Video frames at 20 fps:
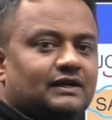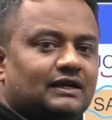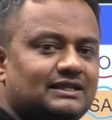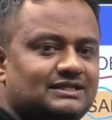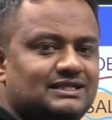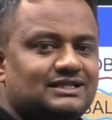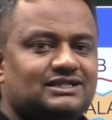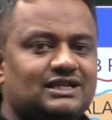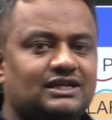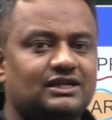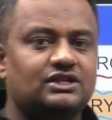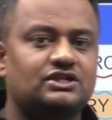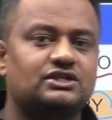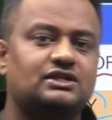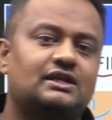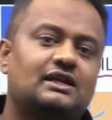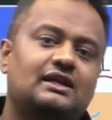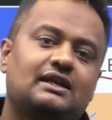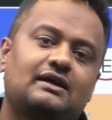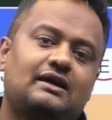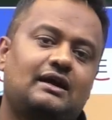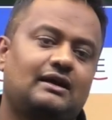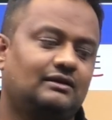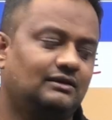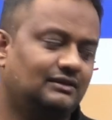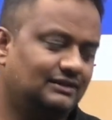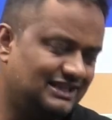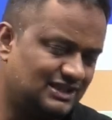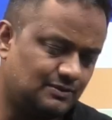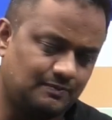assistant engineer
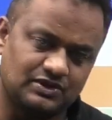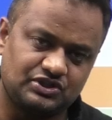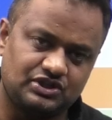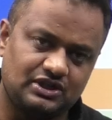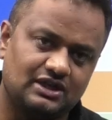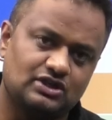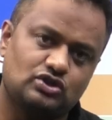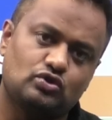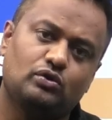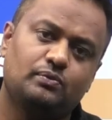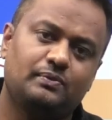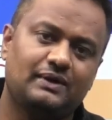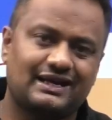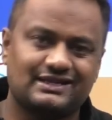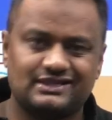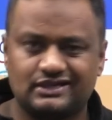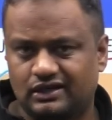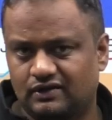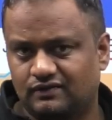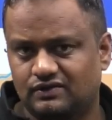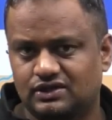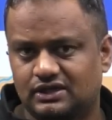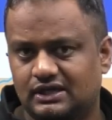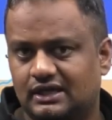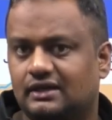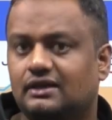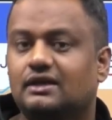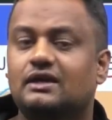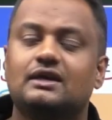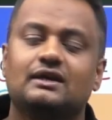in this much years you will be executive
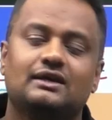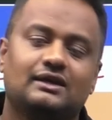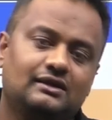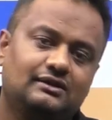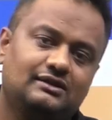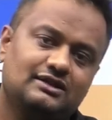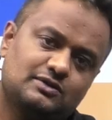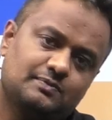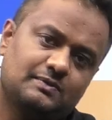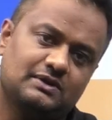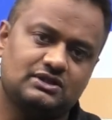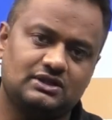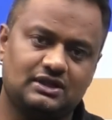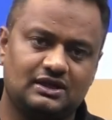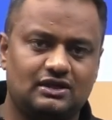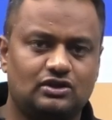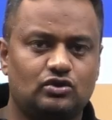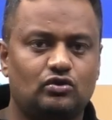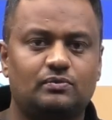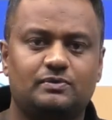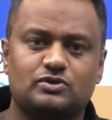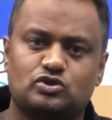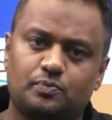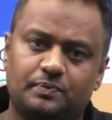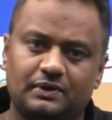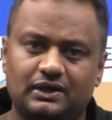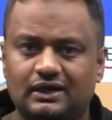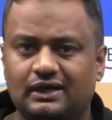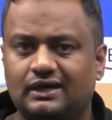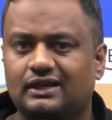engineer, in this much year you will be
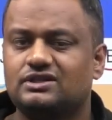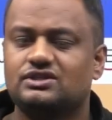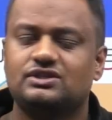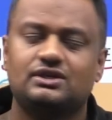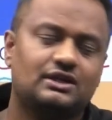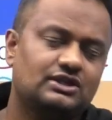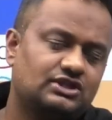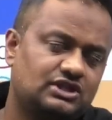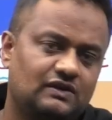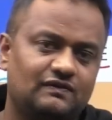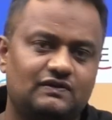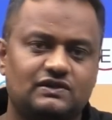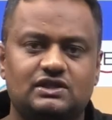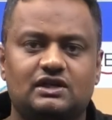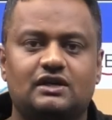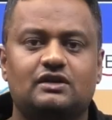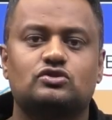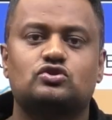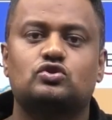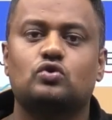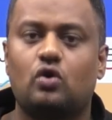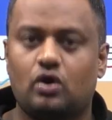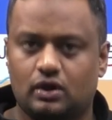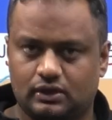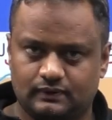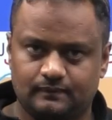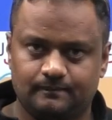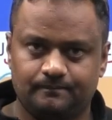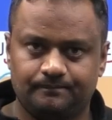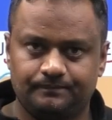superintendent engineer, chief engineer, and so
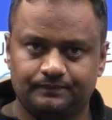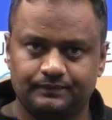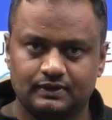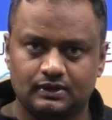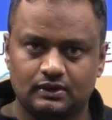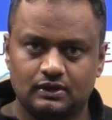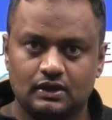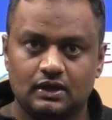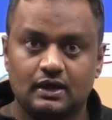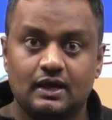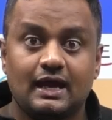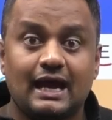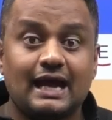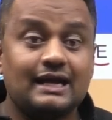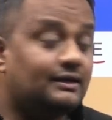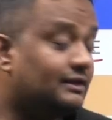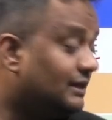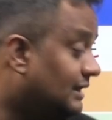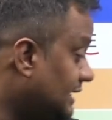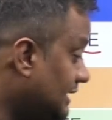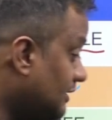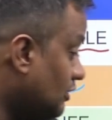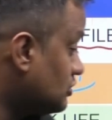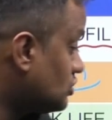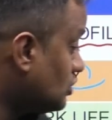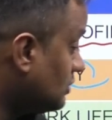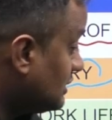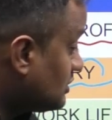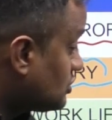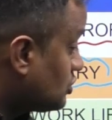on. And here
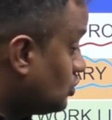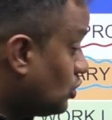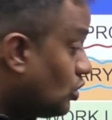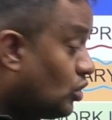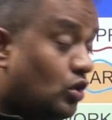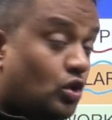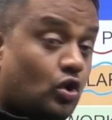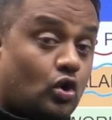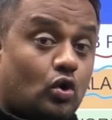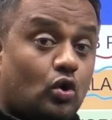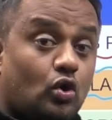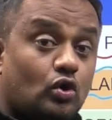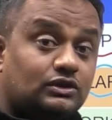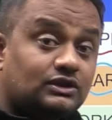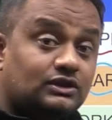also there's growth